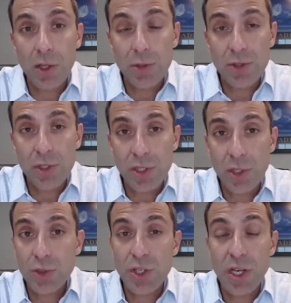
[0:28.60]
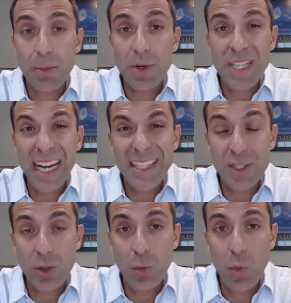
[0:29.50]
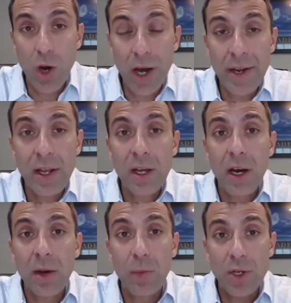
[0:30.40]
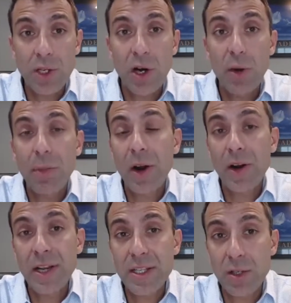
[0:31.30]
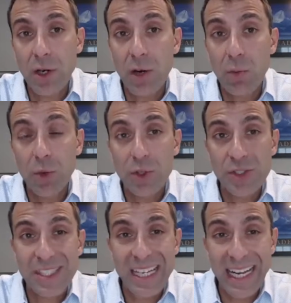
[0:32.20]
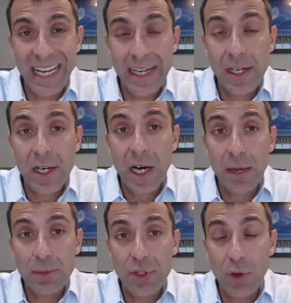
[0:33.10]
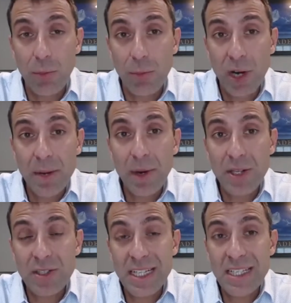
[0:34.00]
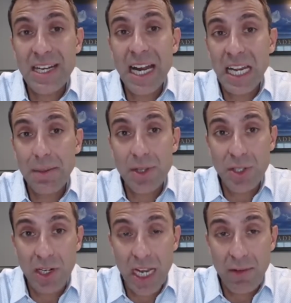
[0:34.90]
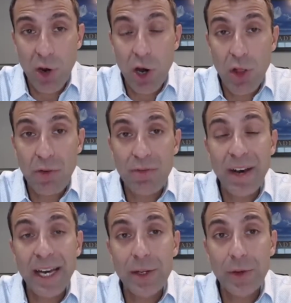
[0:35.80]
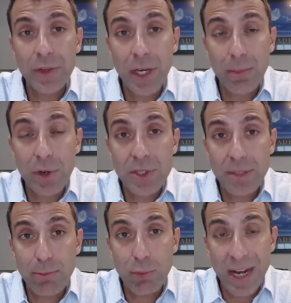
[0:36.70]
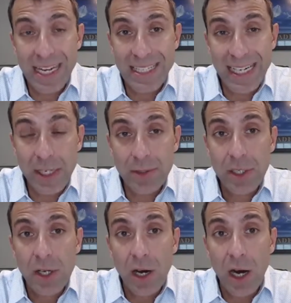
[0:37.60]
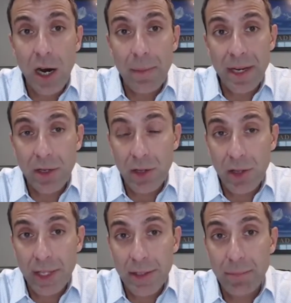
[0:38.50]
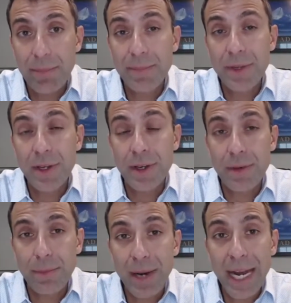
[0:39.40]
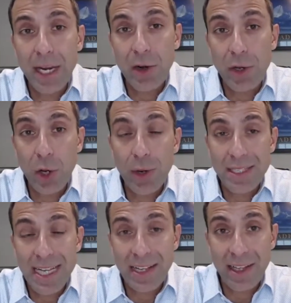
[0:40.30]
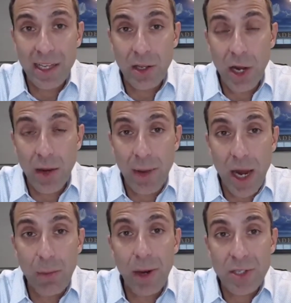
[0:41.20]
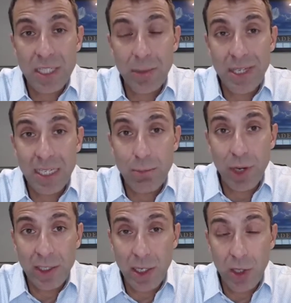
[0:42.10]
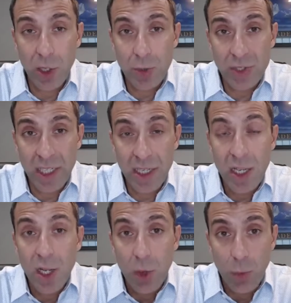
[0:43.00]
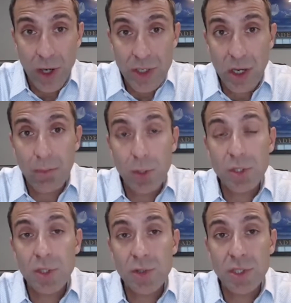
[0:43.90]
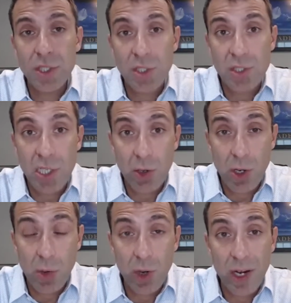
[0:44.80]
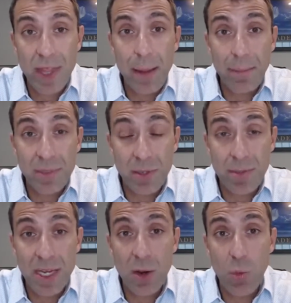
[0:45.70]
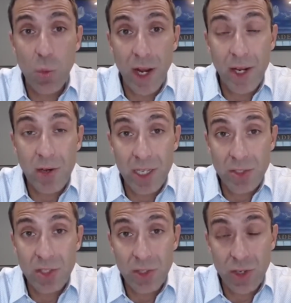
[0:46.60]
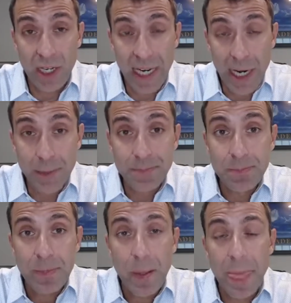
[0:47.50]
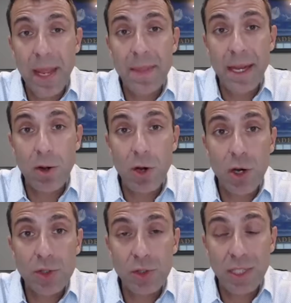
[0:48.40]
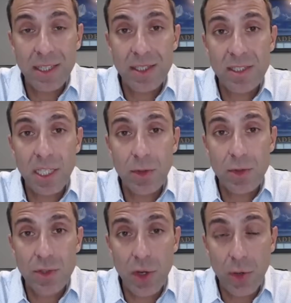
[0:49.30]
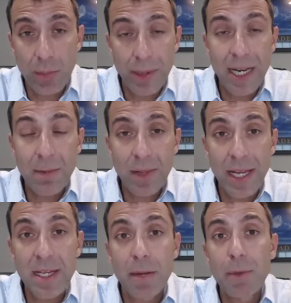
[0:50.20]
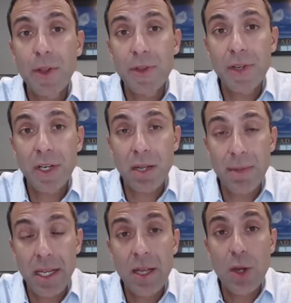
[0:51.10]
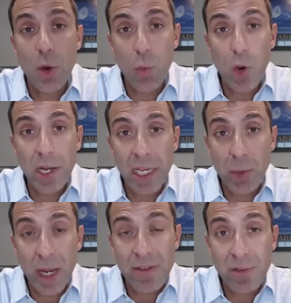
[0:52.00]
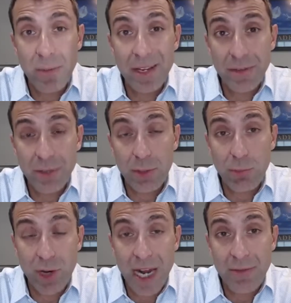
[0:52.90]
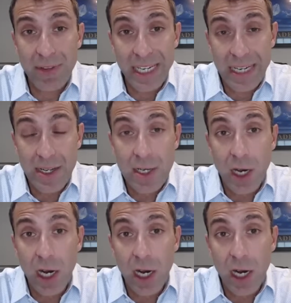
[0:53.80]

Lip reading: closing disclosure numbers onto one, on which all parties will sign. So pretty much these documents are going to have all the final numbers and breakdown, and it'll let the buyer know exactly how much they would need to bring to closing, which most closing attorneys are going to require that to be wired into their account. And then it'll also let the sellers know the bottom line number that they're going to be walking away from if they're profiting.